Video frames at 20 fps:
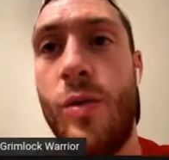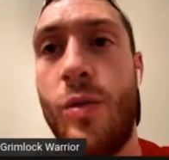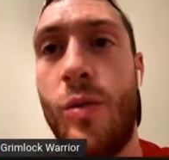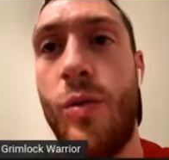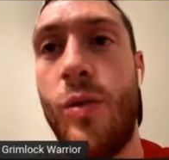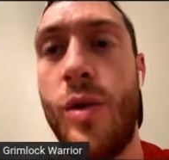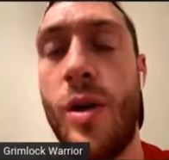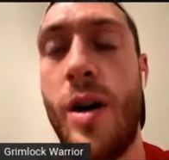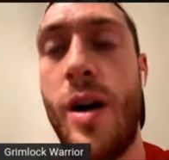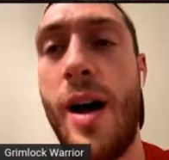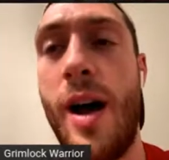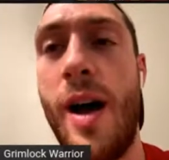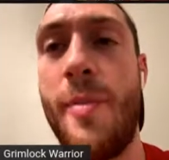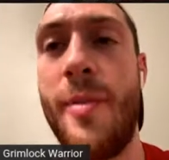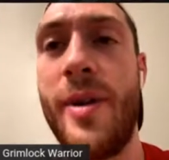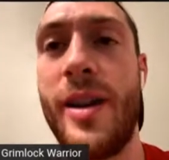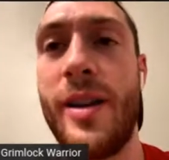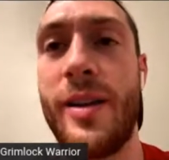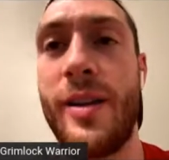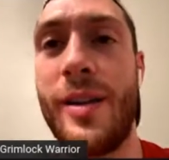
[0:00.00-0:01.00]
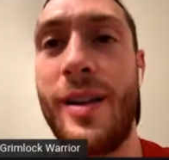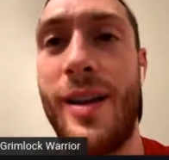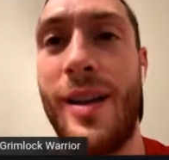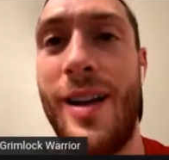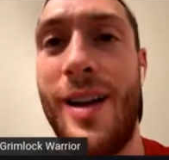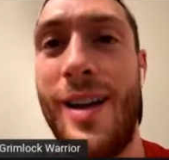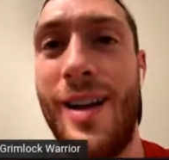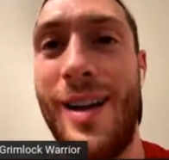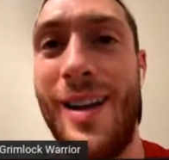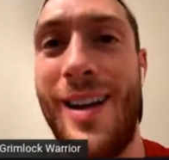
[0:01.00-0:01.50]
Well,
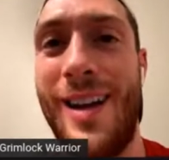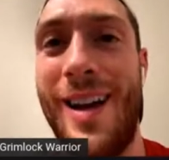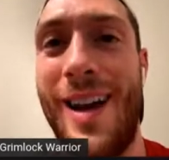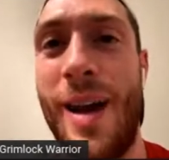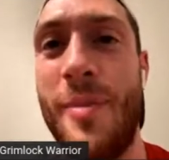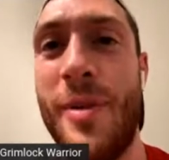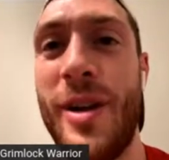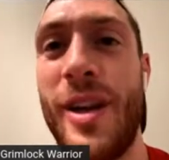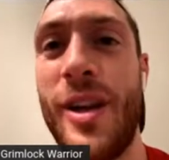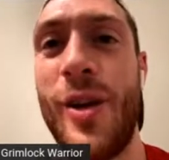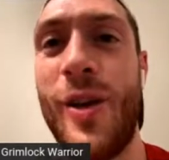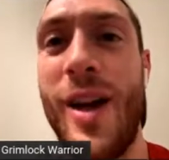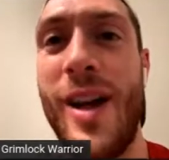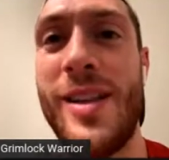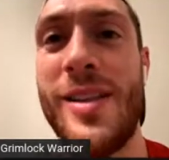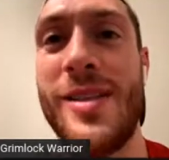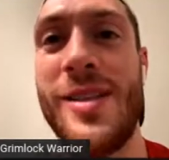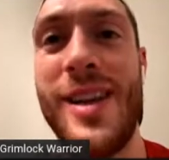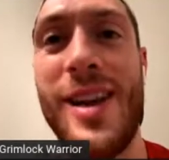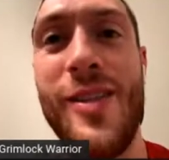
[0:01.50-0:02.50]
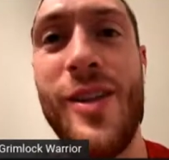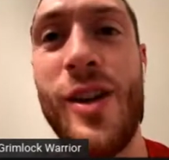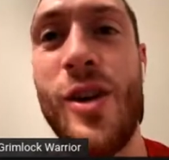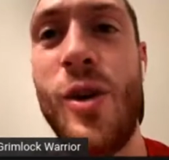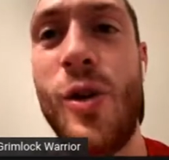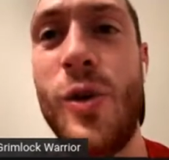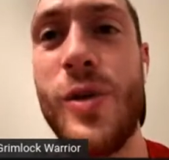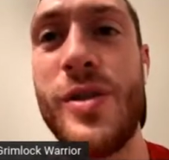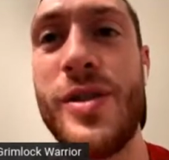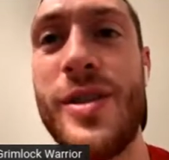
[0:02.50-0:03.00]
I'm gonna go ahead and say the
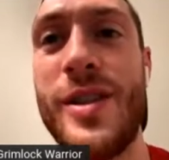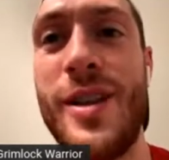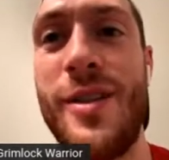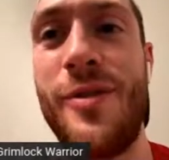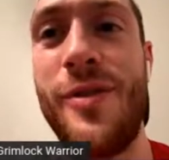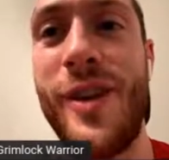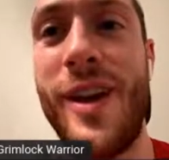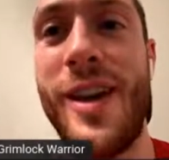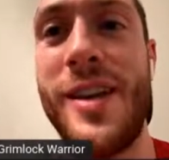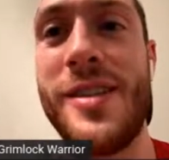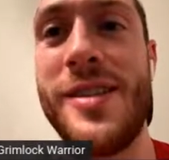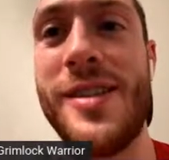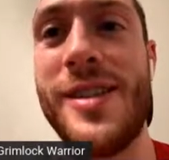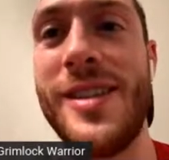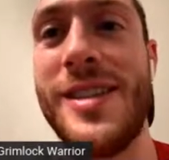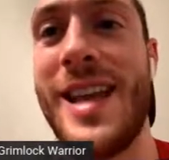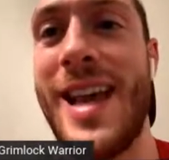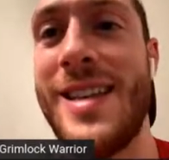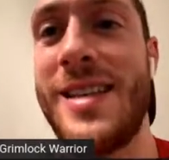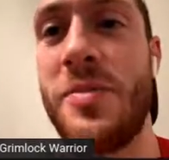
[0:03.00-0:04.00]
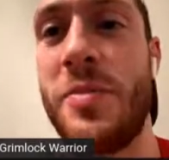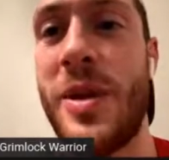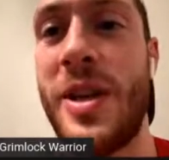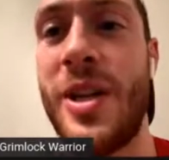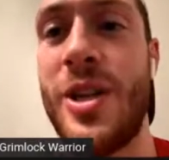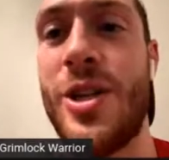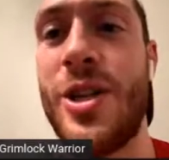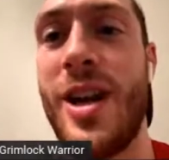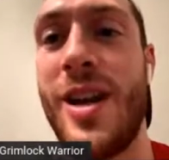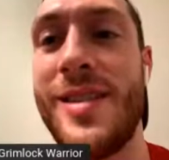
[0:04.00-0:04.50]
Colts defense. This hasn't been
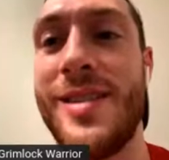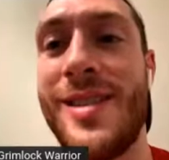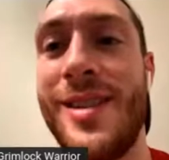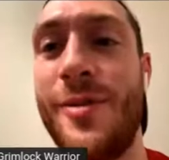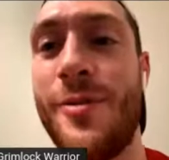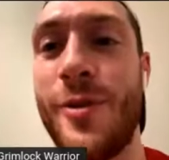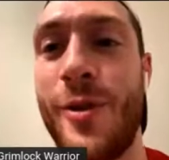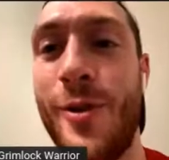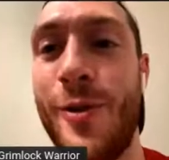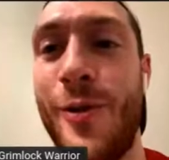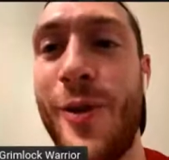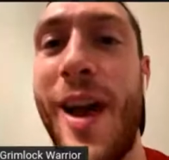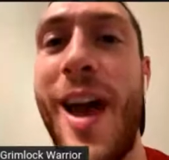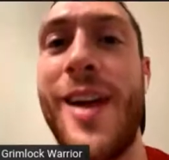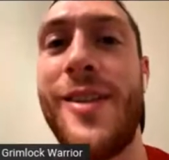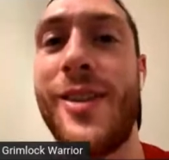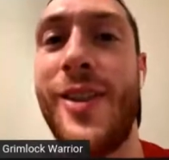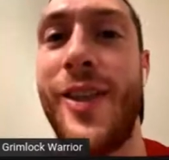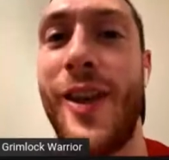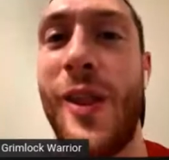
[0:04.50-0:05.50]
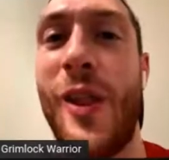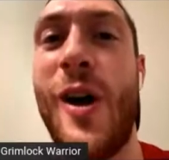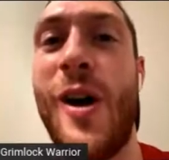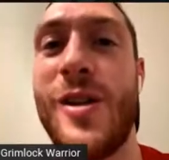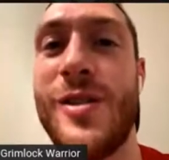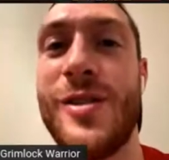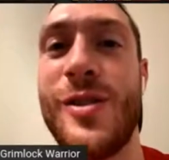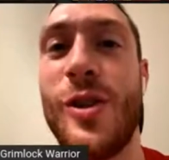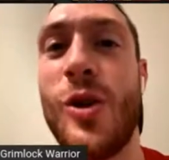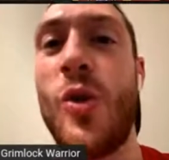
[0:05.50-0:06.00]
adjusted for the fact that they
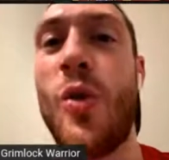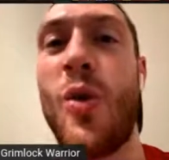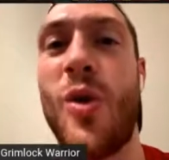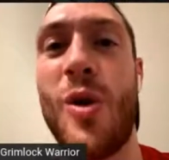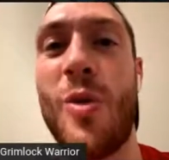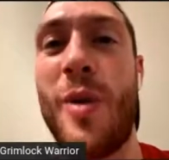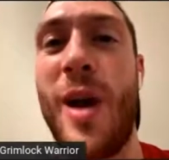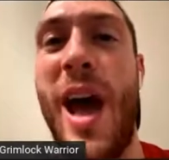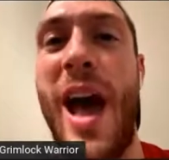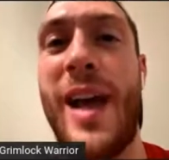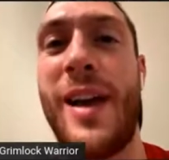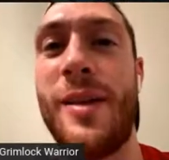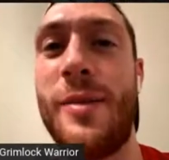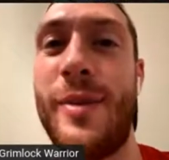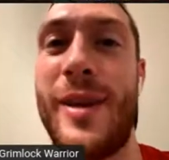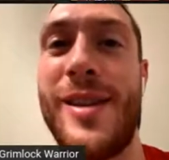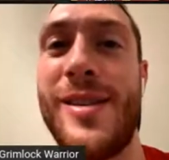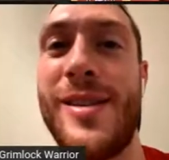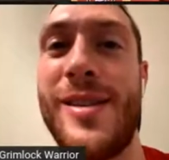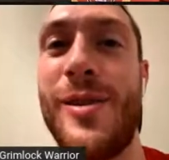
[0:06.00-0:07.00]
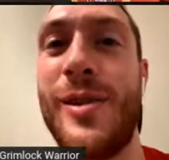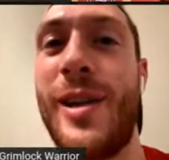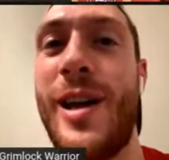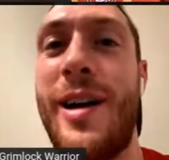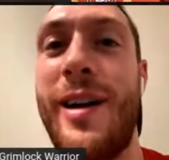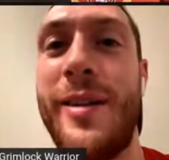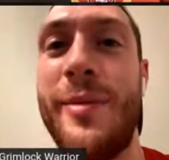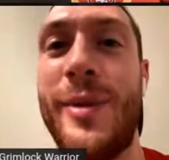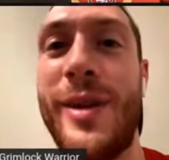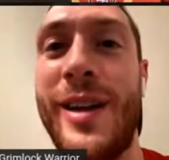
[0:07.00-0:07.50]
lost their quarterback and best
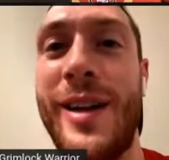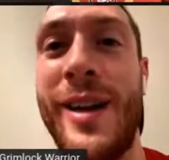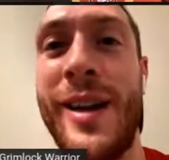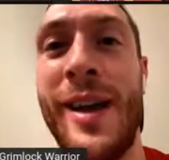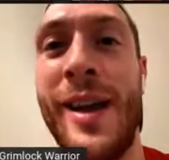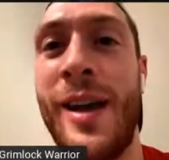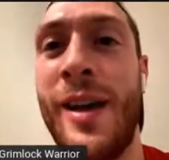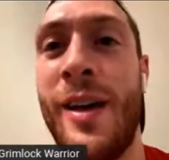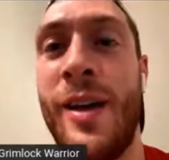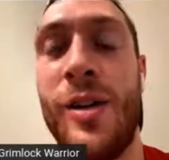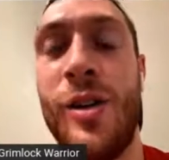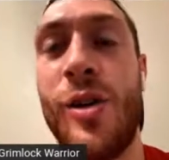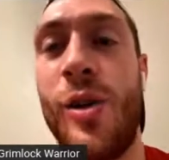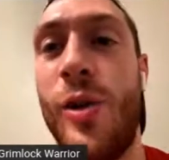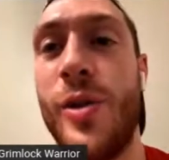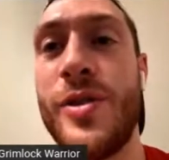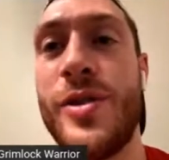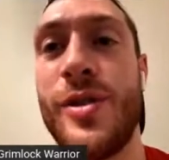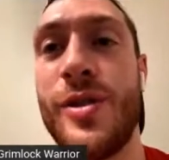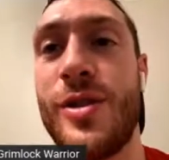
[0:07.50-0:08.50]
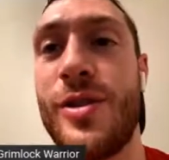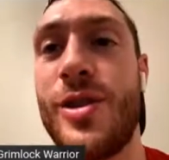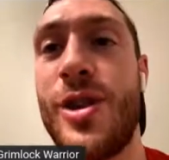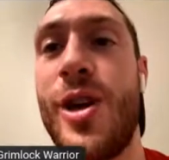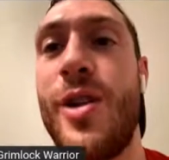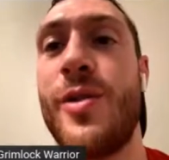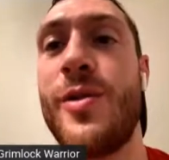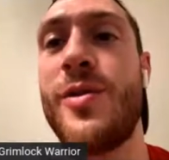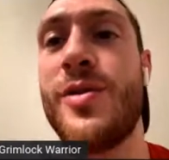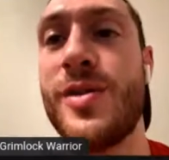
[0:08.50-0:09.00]
O-lineman. Colts are
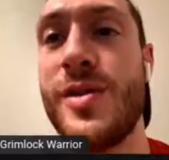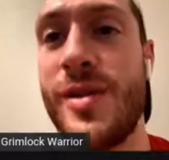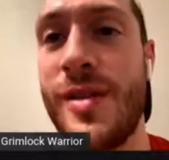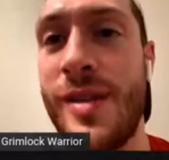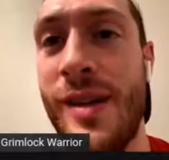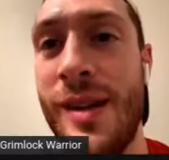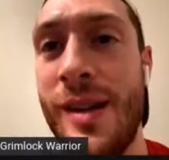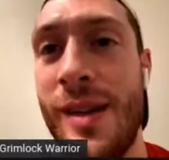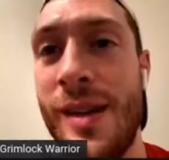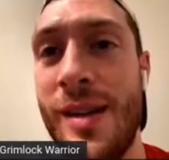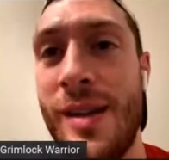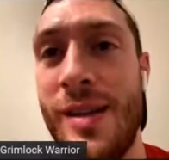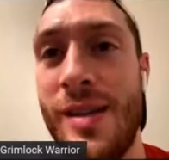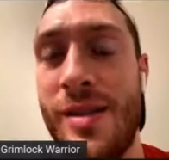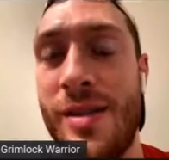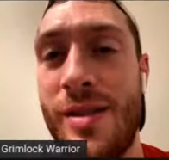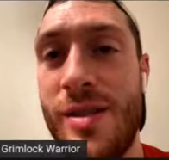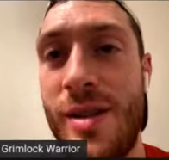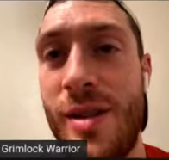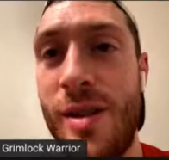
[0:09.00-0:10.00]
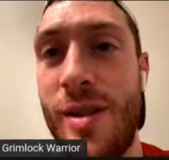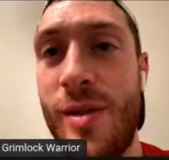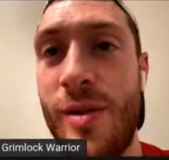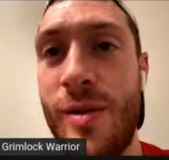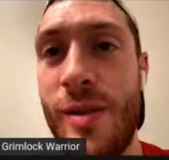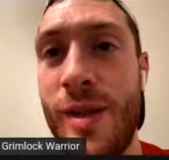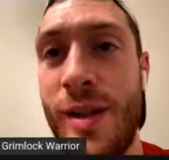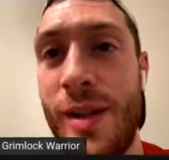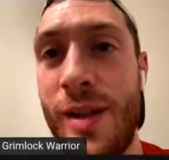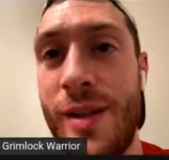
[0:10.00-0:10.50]
toast.
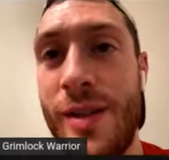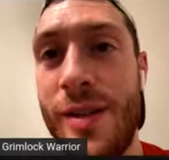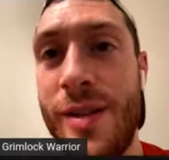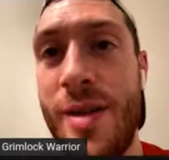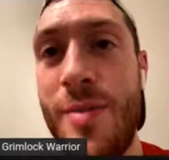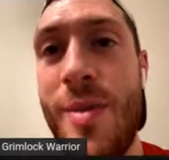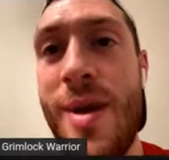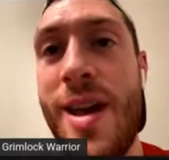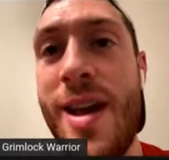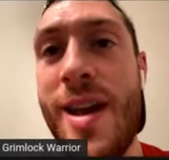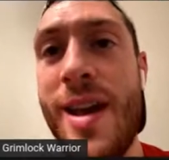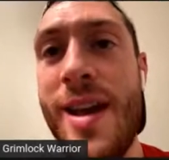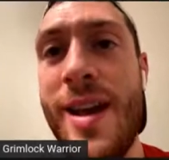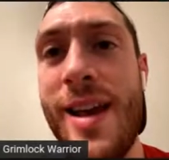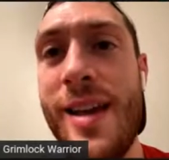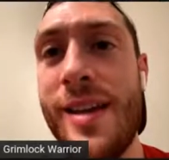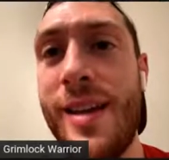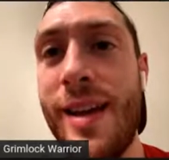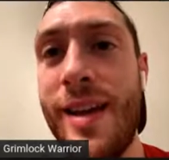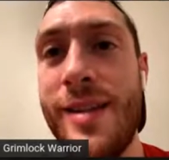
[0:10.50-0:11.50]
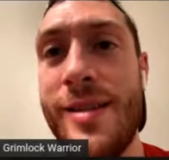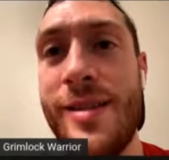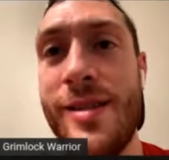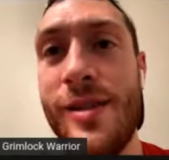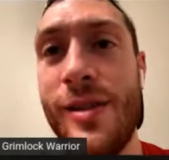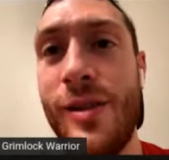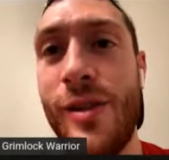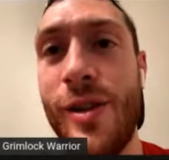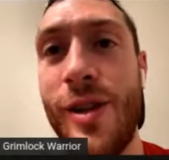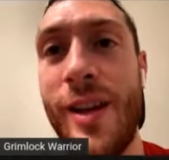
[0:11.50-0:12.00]
So to me,
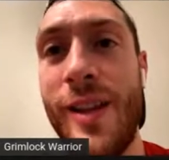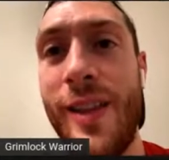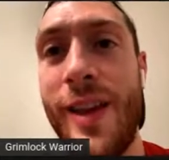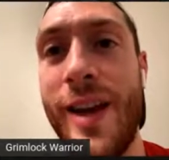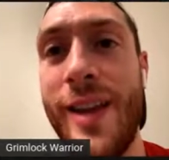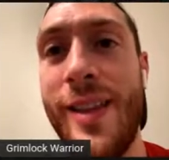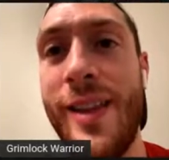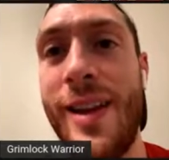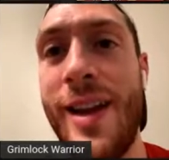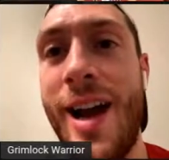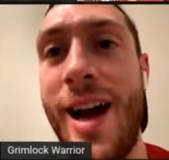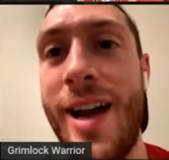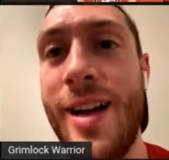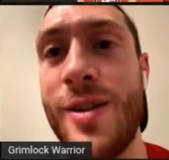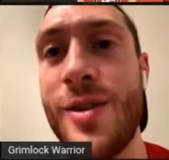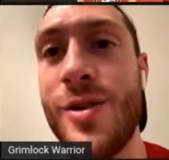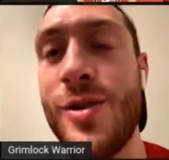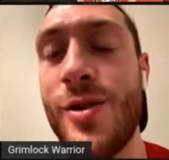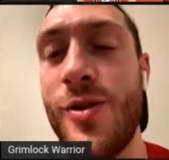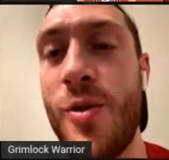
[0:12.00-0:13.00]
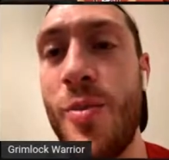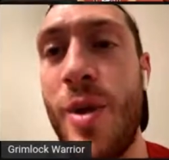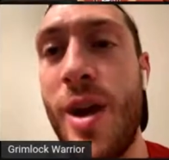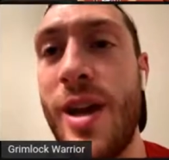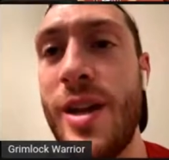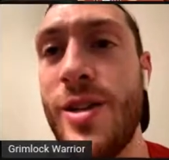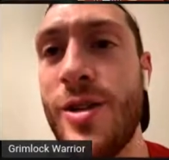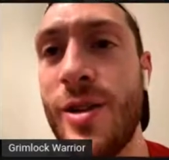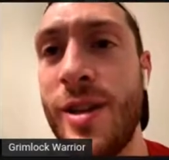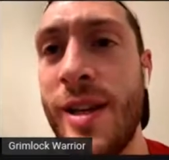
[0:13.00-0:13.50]
it's looking like the Niners or the
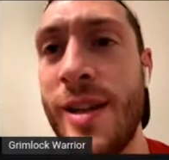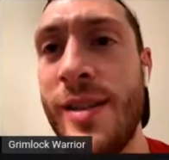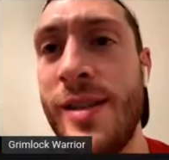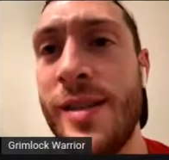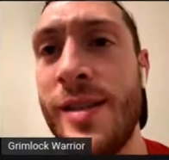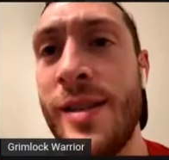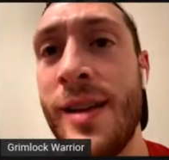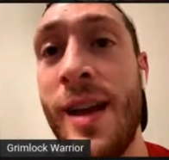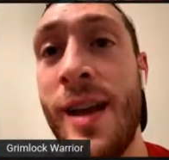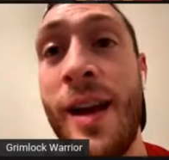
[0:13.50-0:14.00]
Patriots.